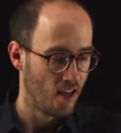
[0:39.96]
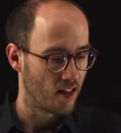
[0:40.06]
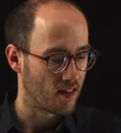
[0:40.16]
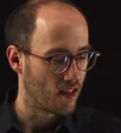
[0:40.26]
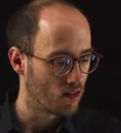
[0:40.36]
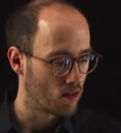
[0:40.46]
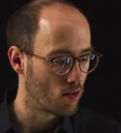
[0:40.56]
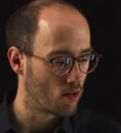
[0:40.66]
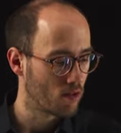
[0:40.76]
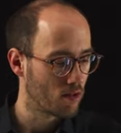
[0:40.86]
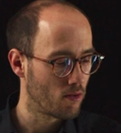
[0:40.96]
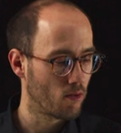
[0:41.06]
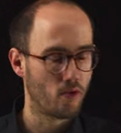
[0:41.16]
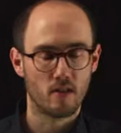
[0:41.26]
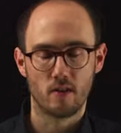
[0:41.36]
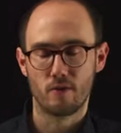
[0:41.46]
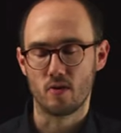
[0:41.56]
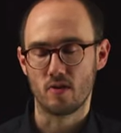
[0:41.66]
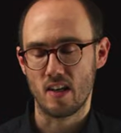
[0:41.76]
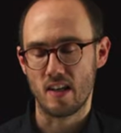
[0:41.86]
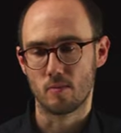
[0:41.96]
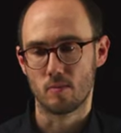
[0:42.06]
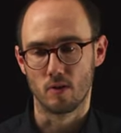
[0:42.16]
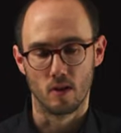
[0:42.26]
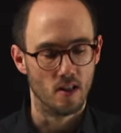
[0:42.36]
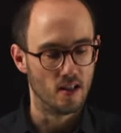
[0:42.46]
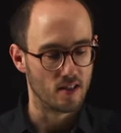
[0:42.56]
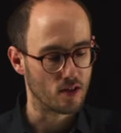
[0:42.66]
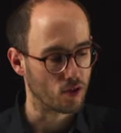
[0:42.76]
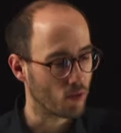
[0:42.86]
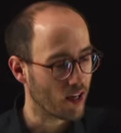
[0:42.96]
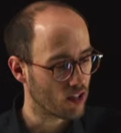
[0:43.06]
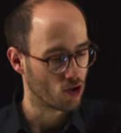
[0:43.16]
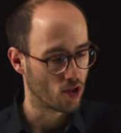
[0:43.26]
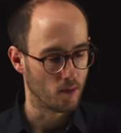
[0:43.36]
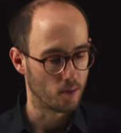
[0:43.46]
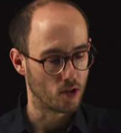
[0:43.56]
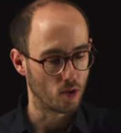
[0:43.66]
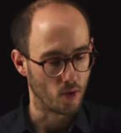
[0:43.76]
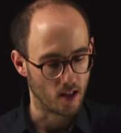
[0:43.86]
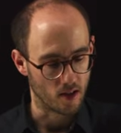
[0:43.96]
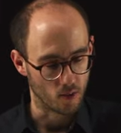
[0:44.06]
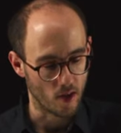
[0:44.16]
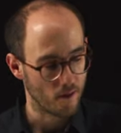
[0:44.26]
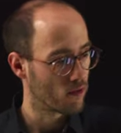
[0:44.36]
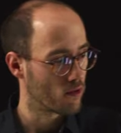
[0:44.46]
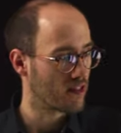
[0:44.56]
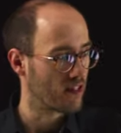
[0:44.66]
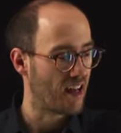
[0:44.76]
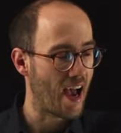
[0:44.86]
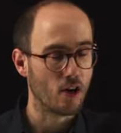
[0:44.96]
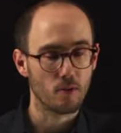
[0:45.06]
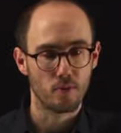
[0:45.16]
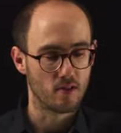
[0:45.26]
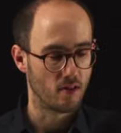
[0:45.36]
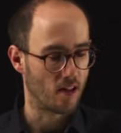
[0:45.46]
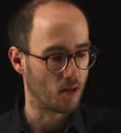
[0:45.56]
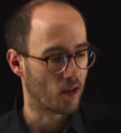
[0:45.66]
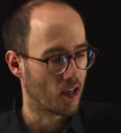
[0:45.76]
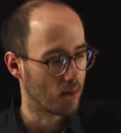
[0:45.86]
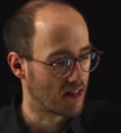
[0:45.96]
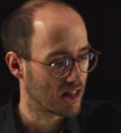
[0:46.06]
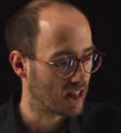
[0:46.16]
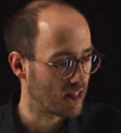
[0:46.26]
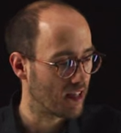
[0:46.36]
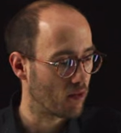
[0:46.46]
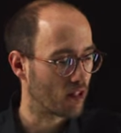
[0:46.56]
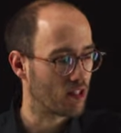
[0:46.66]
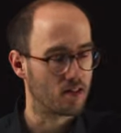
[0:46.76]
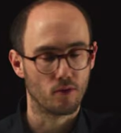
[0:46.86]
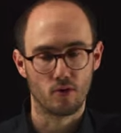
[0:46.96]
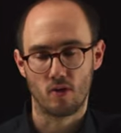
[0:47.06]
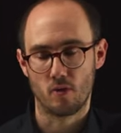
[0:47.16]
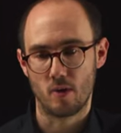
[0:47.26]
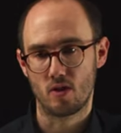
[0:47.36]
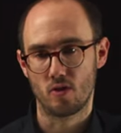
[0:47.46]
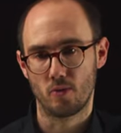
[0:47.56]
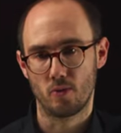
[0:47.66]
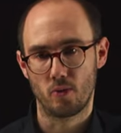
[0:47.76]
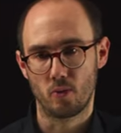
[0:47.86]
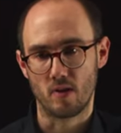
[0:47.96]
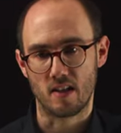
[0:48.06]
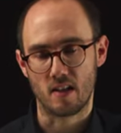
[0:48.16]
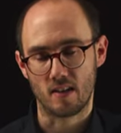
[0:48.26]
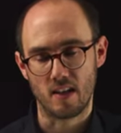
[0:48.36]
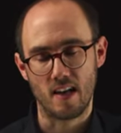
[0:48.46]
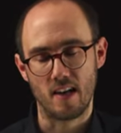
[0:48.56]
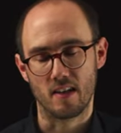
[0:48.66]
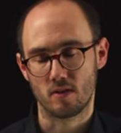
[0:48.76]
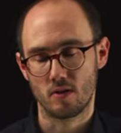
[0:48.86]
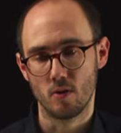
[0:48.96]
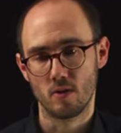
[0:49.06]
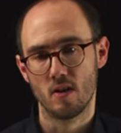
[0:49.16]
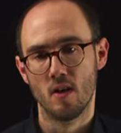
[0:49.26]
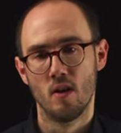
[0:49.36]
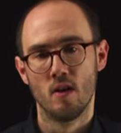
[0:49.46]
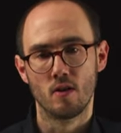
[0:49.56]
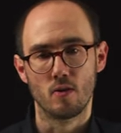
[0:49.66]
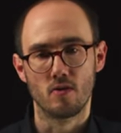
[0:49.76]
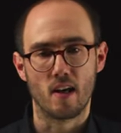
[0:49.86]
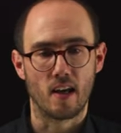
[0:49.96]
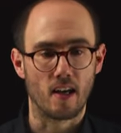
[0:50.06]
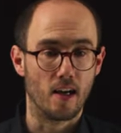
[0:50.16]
that due to the differentiable structure between reference and output, so that we can basically directly differentiate through the entire code using